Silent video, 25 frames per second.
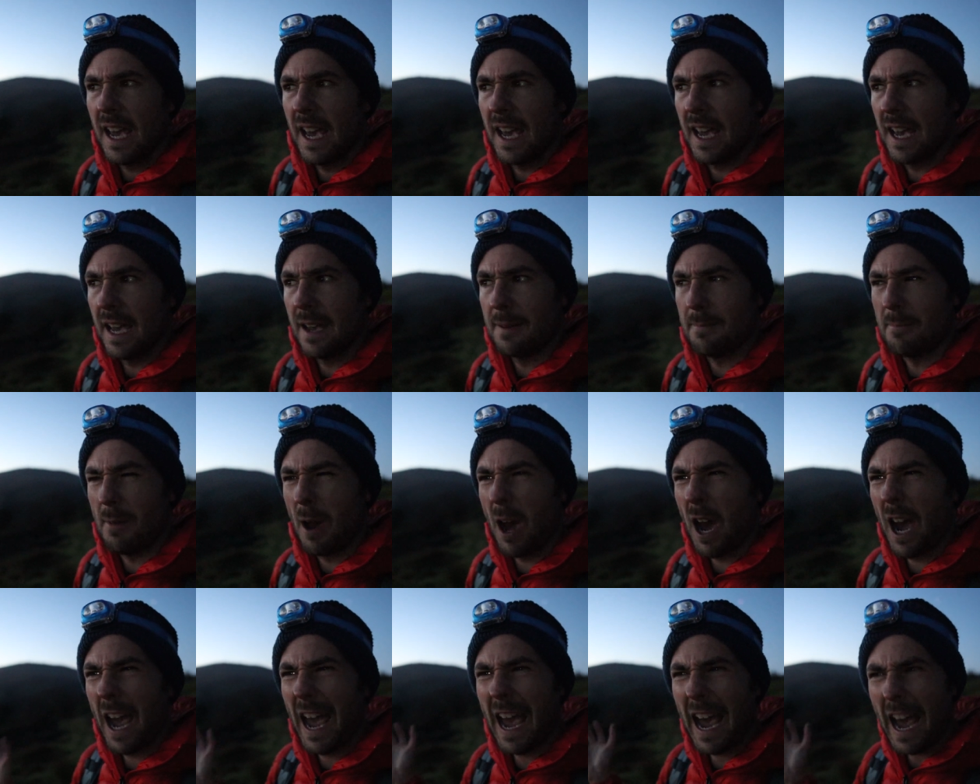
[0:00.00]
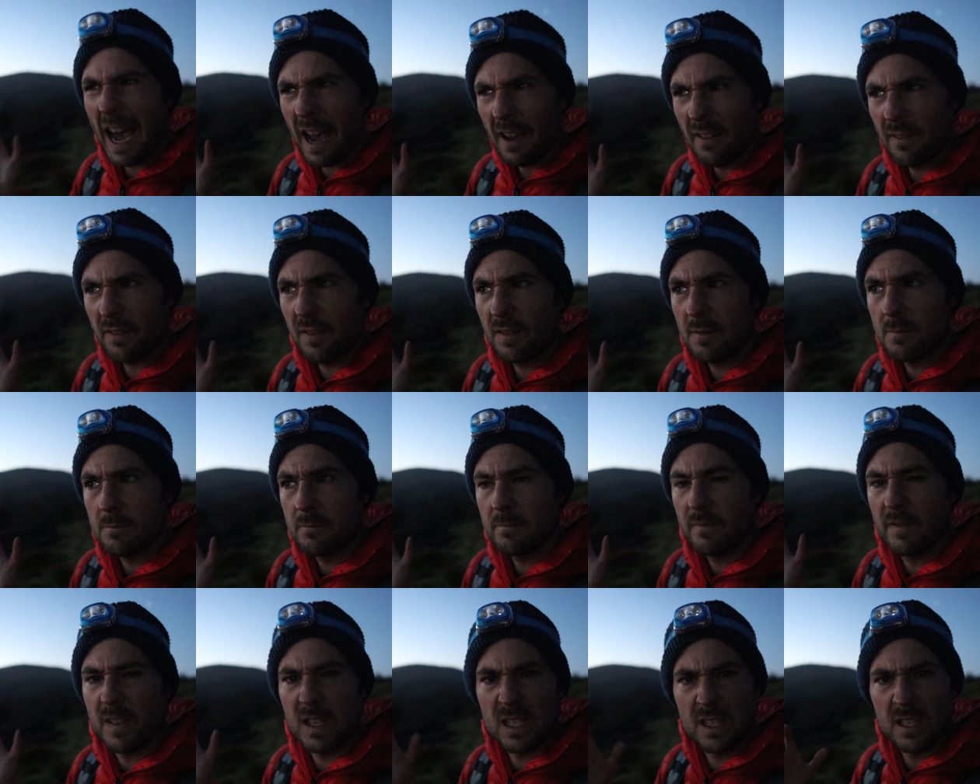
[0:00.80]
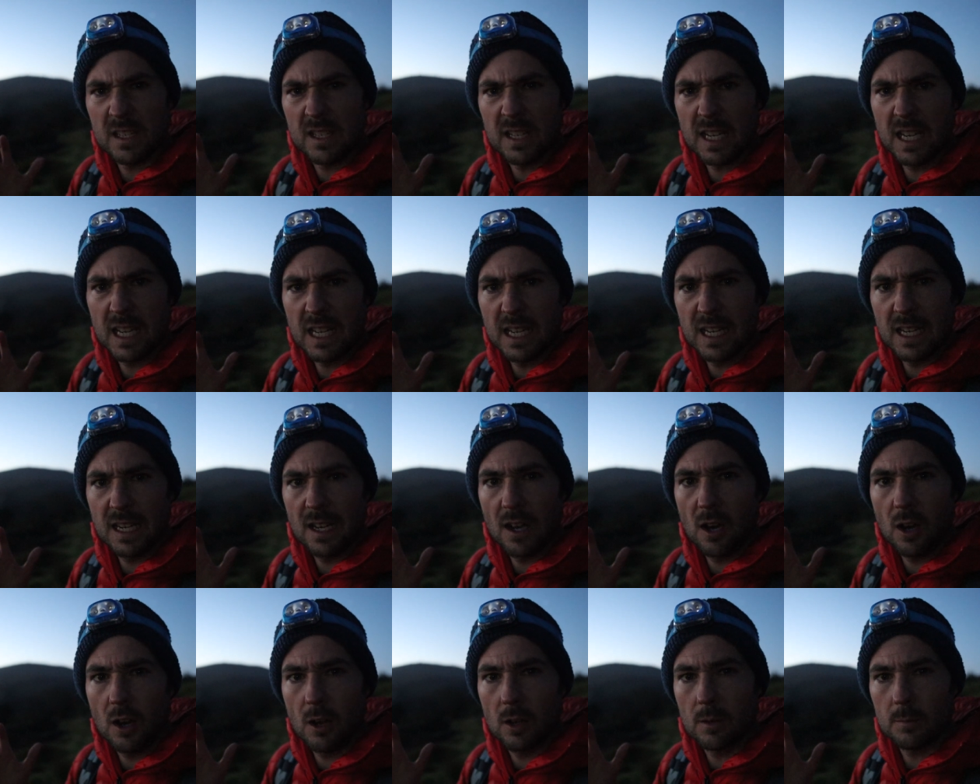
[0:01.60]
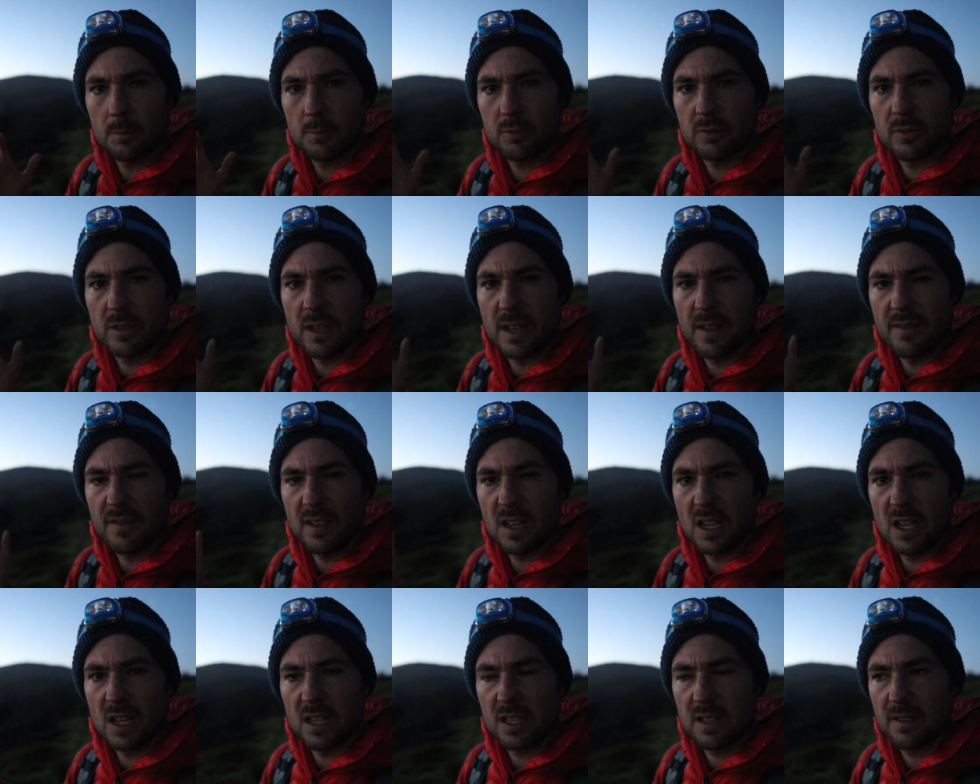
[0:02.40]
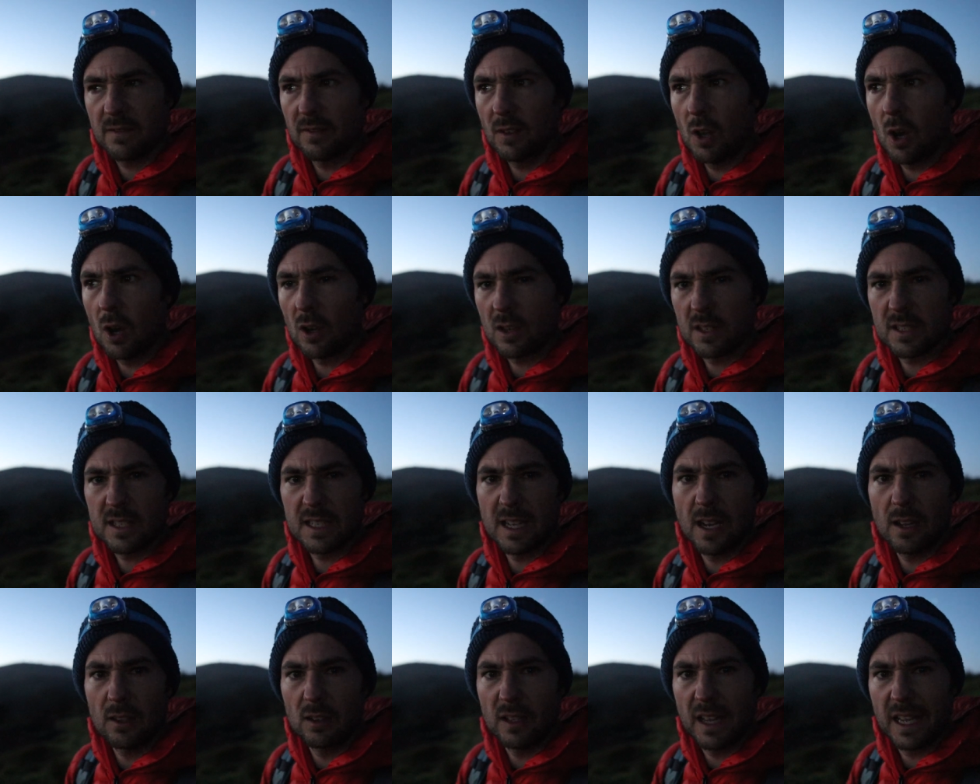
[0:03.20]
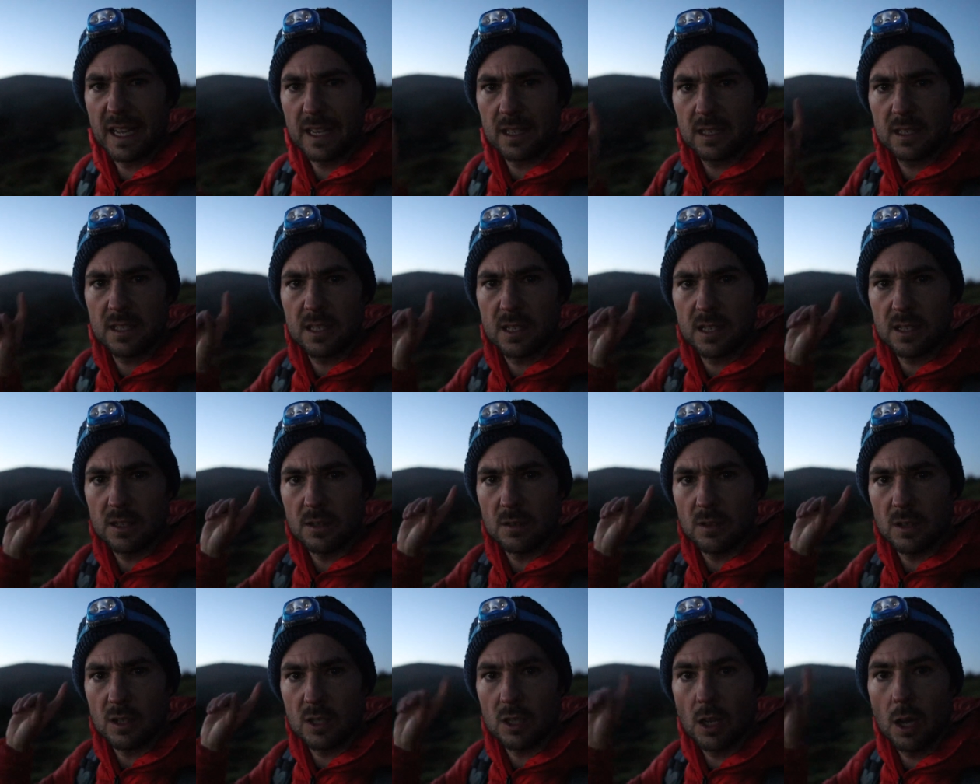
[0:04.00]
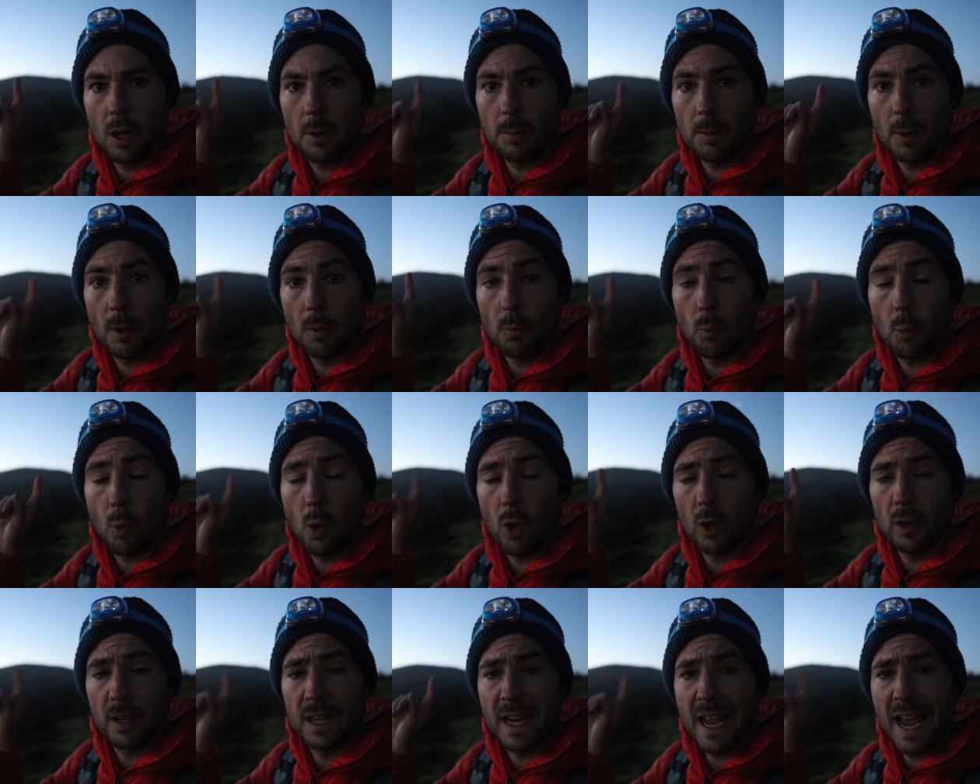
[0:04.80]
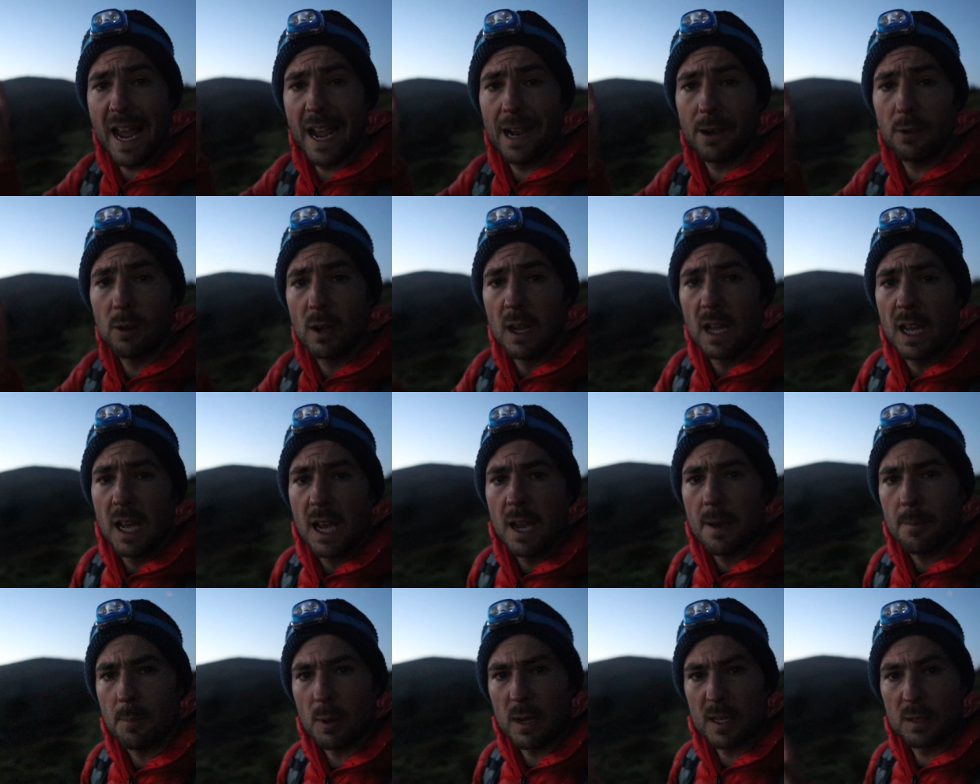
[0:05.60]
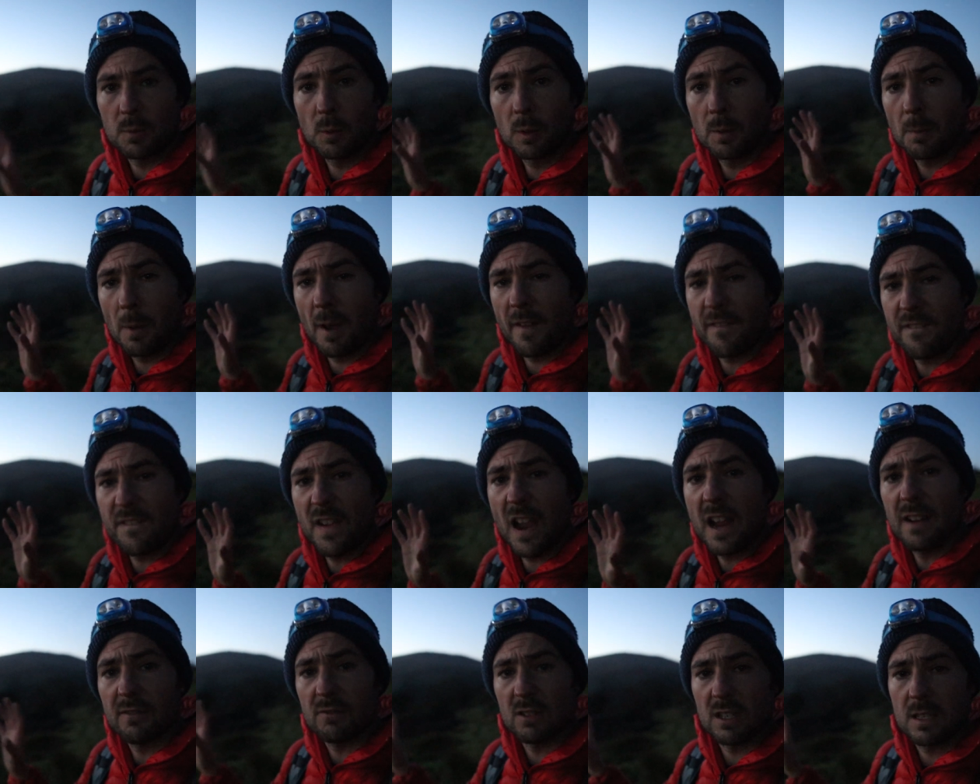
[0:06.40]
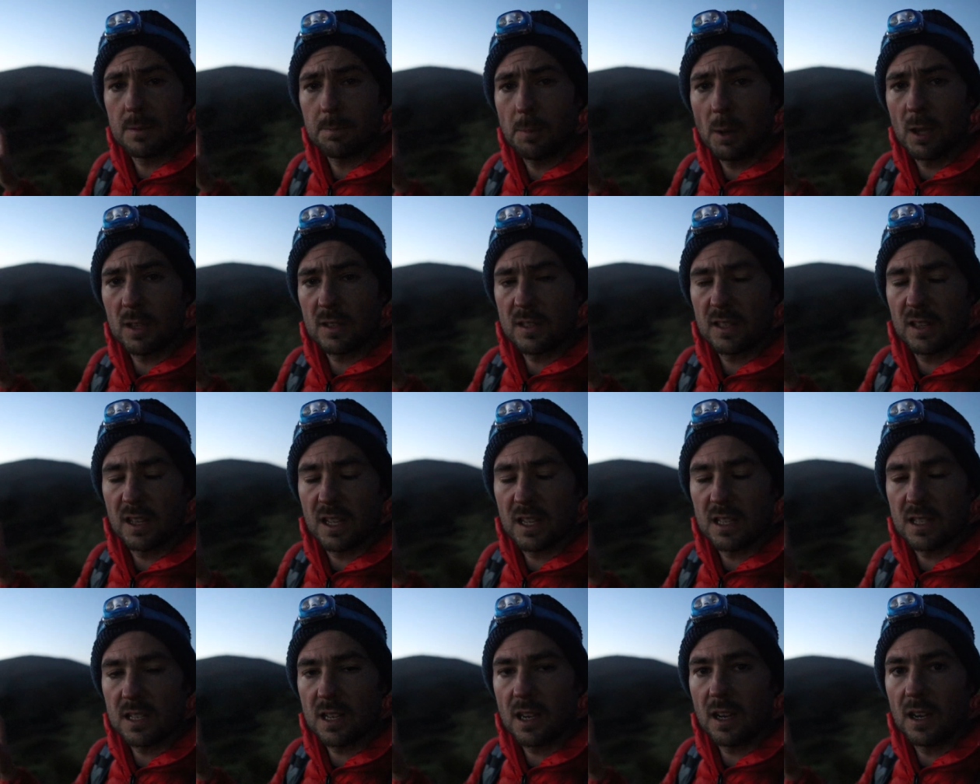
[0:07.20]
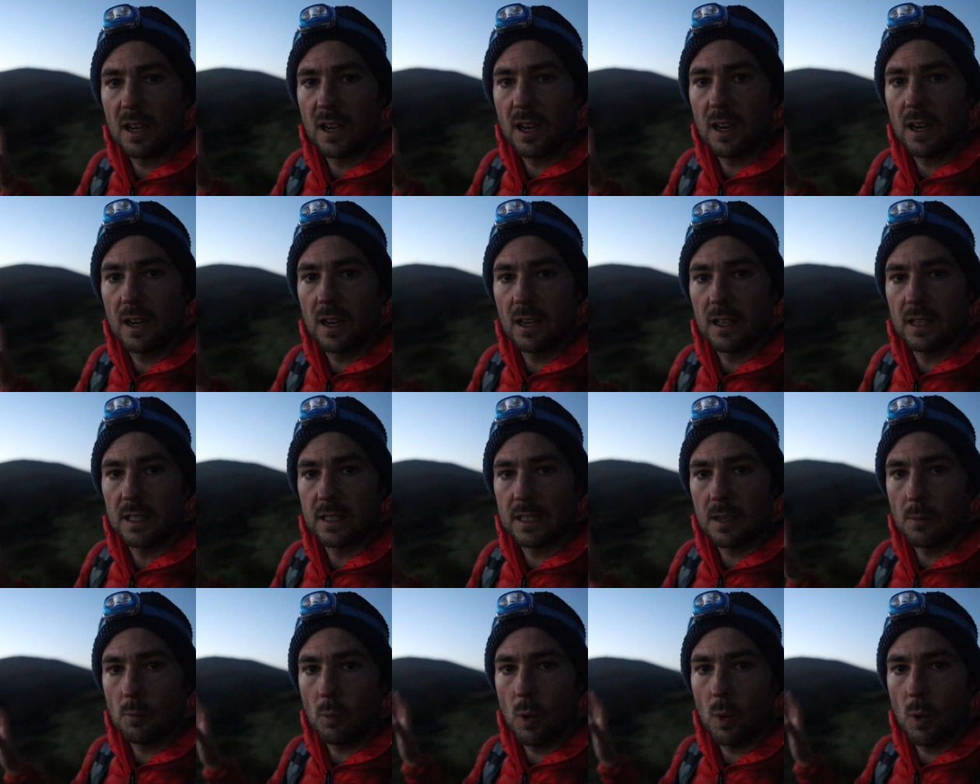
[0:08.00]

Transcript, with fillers: Um, I have visited here on previous vlogs. I'll link to the top on one now, but it's one of my favourite spots on the entire island.